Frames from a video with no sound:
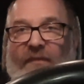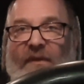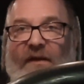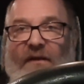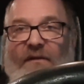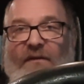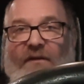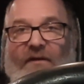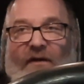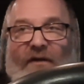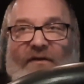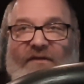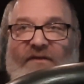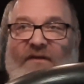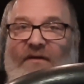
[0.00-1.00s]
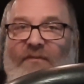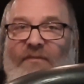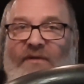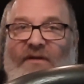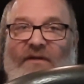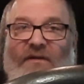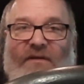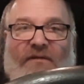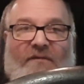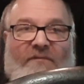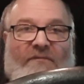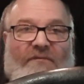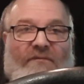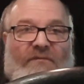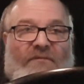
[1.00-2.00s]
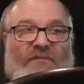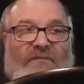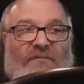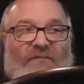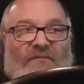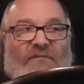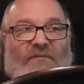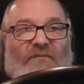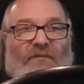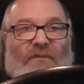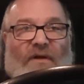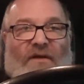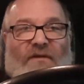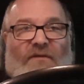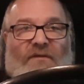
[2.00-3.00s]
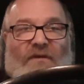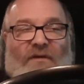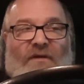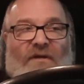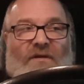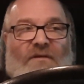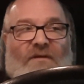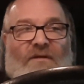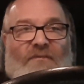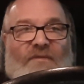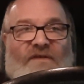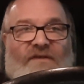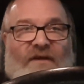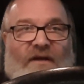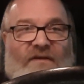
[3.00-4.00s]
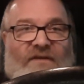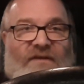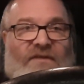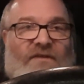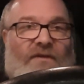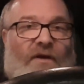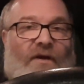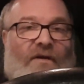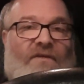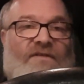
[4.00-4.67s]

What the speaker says: and the car is going to be wet and dirty, and besides it's dark,